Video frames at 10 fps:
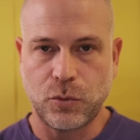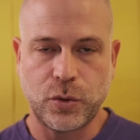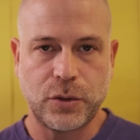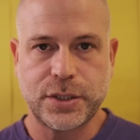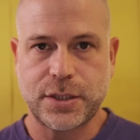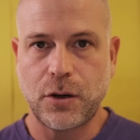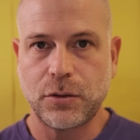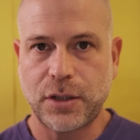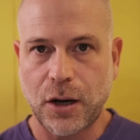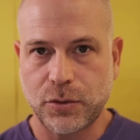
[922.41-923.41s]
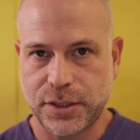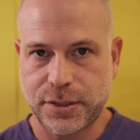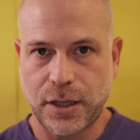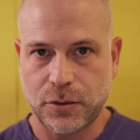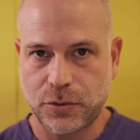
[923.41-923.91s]
When we slow down these
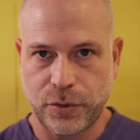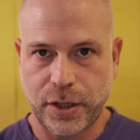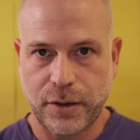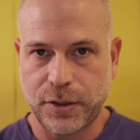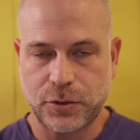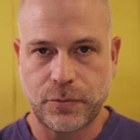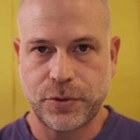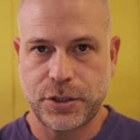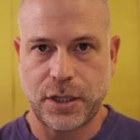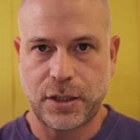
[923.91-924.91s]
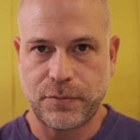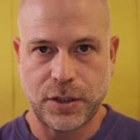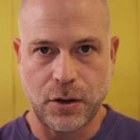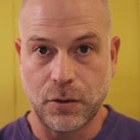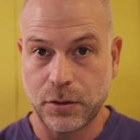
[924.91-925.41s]
sounds, we are able to appreciate them
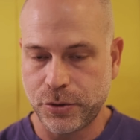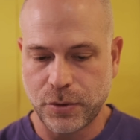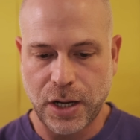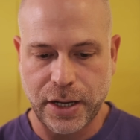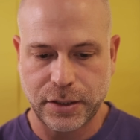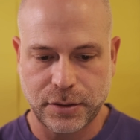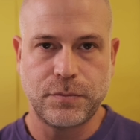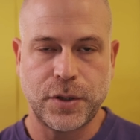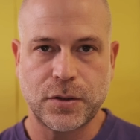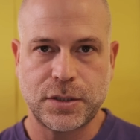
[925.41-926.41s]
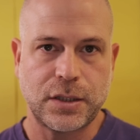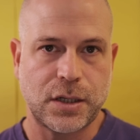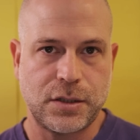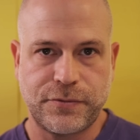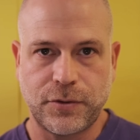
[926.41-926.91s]
in a whole new light, because they
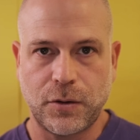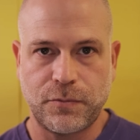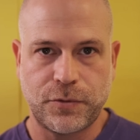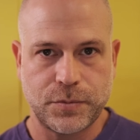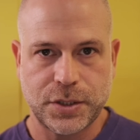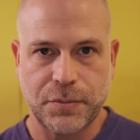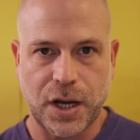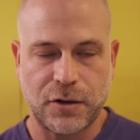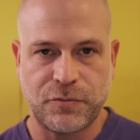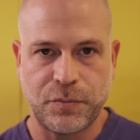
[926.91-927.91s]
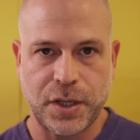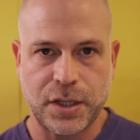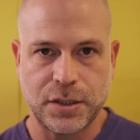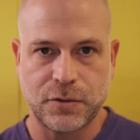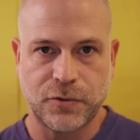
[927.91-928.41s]
transform from some kind of
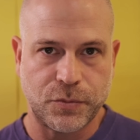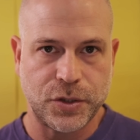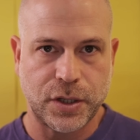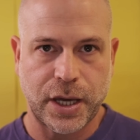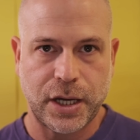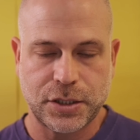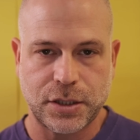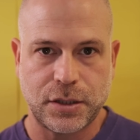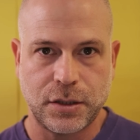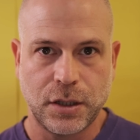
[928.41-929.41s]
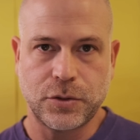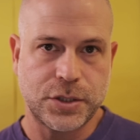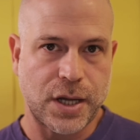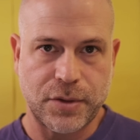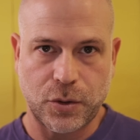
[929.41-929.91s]
means of communication to
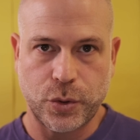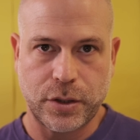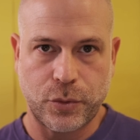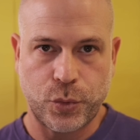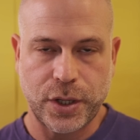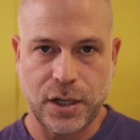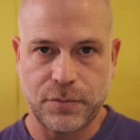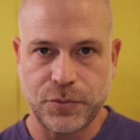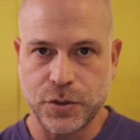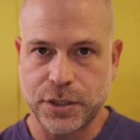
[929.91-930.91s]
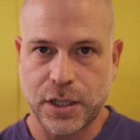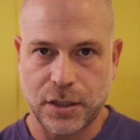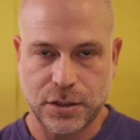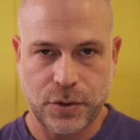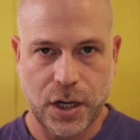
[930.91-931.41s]
something with a real
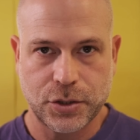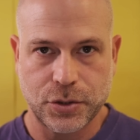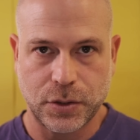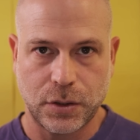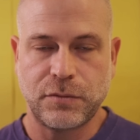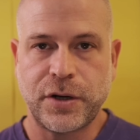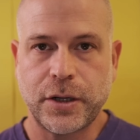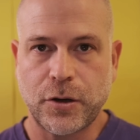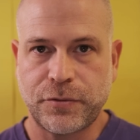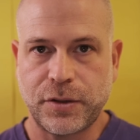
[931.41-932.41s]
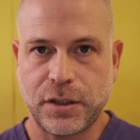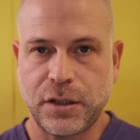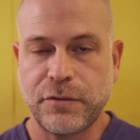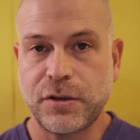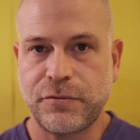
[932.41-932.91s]
musical structure. Very often it
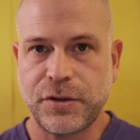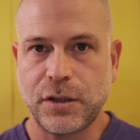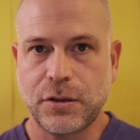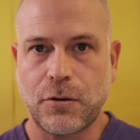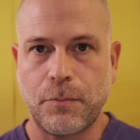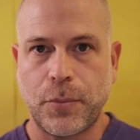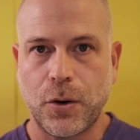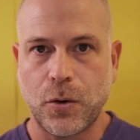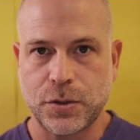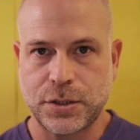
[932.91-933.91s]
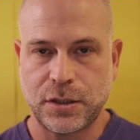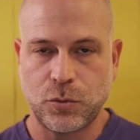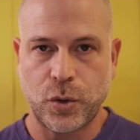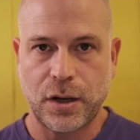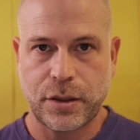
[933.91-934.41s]
even feels composed
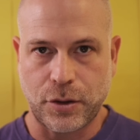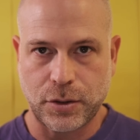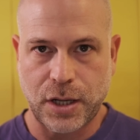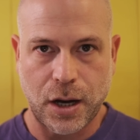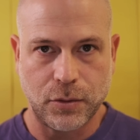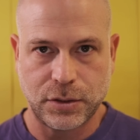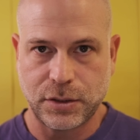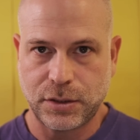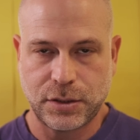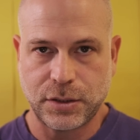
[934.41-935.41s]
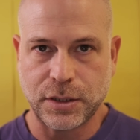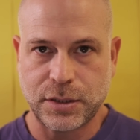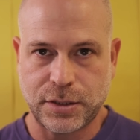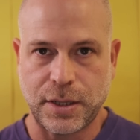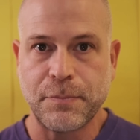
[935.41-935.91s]
and well thought out.
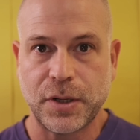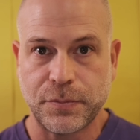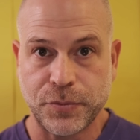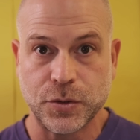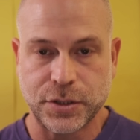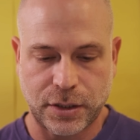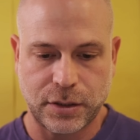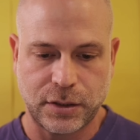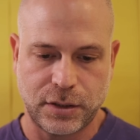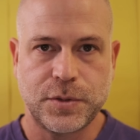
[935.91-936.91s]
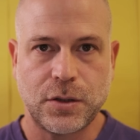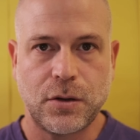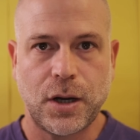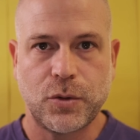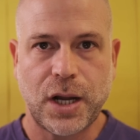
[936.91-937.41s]
It's simply music.
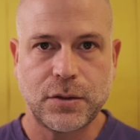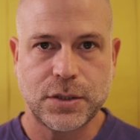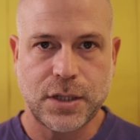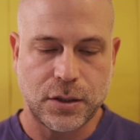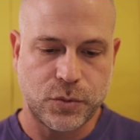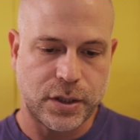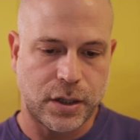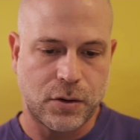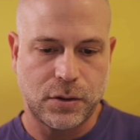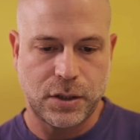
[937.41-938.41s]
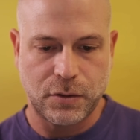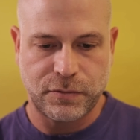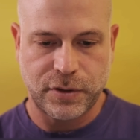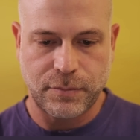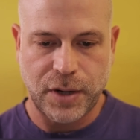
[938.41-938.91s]
So I would like to start with a recording
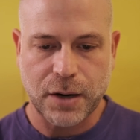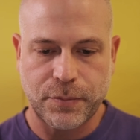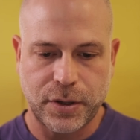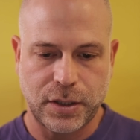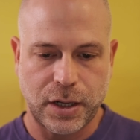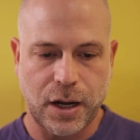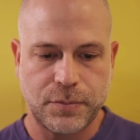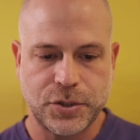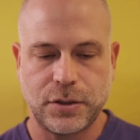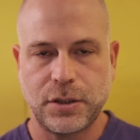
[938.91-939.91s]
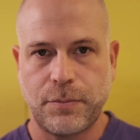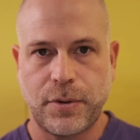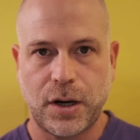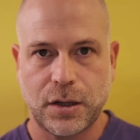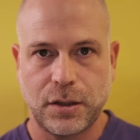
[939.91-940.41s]
of a blackbird I captured in a
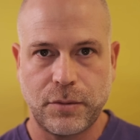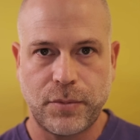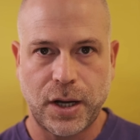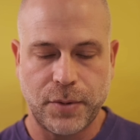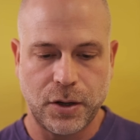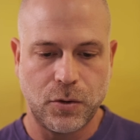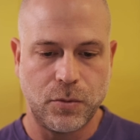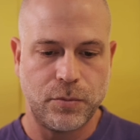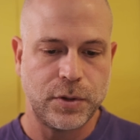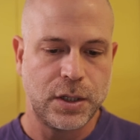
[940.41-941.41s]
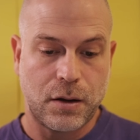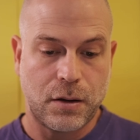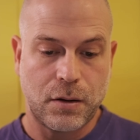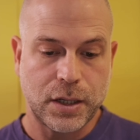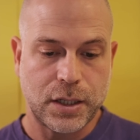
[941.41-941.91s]
park nearby my home.
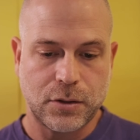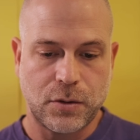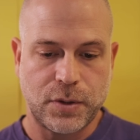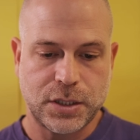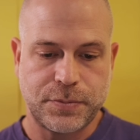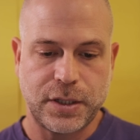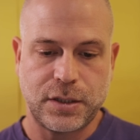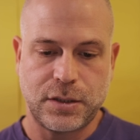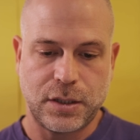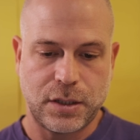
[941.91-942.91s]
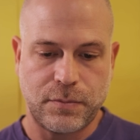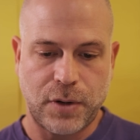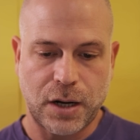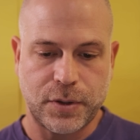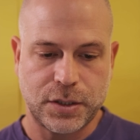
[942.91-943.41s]
Already at normal speed, the
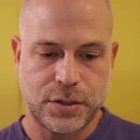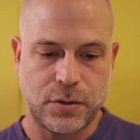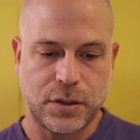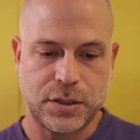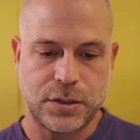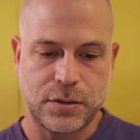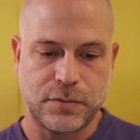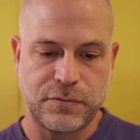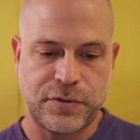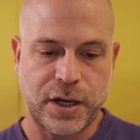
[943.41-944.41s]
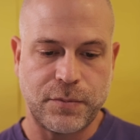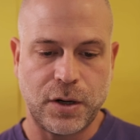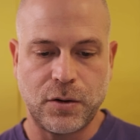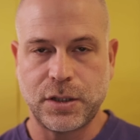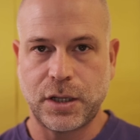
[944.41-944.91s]
blackbird song is very
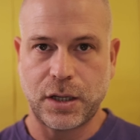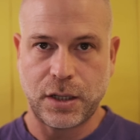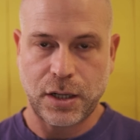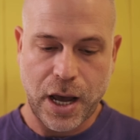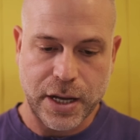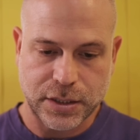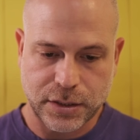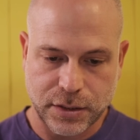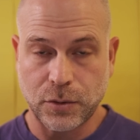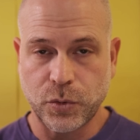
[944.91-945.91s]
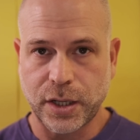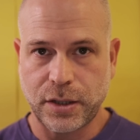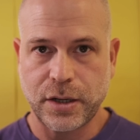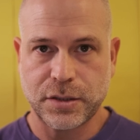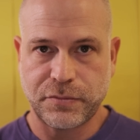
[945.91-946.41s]
melodic and nice, and we can
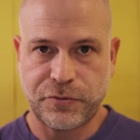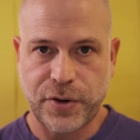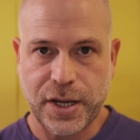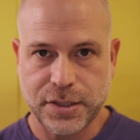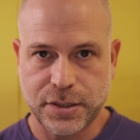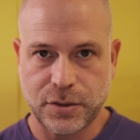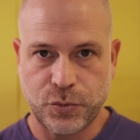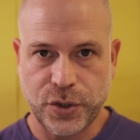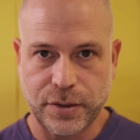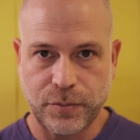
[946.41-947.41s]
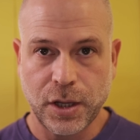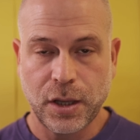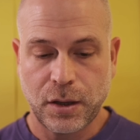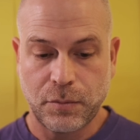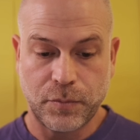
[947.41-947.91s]
hear some phrases and rhythm,
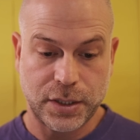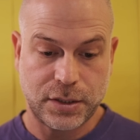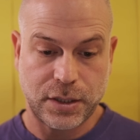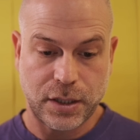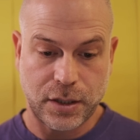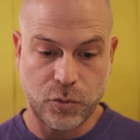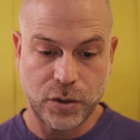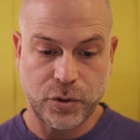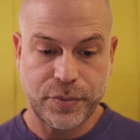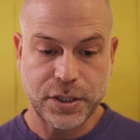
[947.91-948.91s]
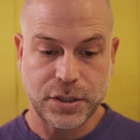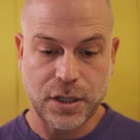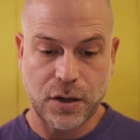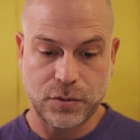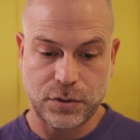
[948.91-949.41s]
but when we pitch it
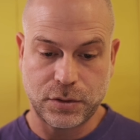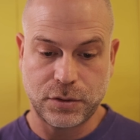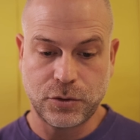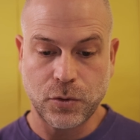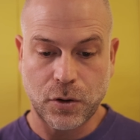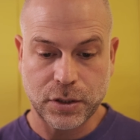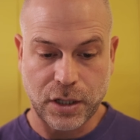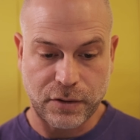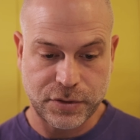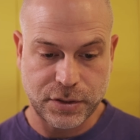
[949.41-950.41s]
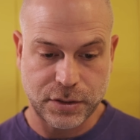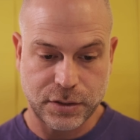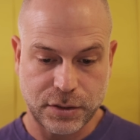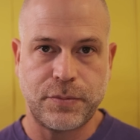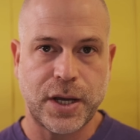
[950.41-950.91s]
down 2 octaves,
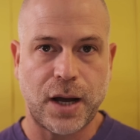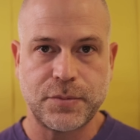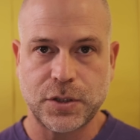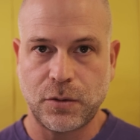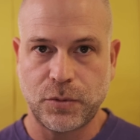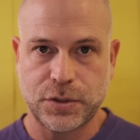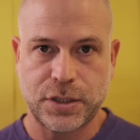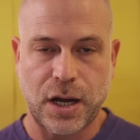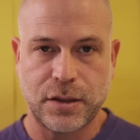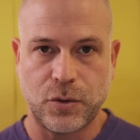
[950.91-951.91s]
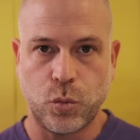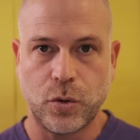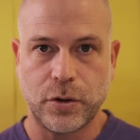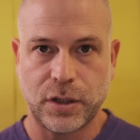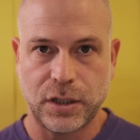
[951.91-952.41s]
it becomes almost
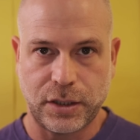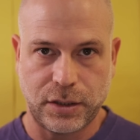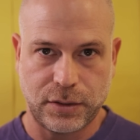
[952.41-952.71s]
otherworldly.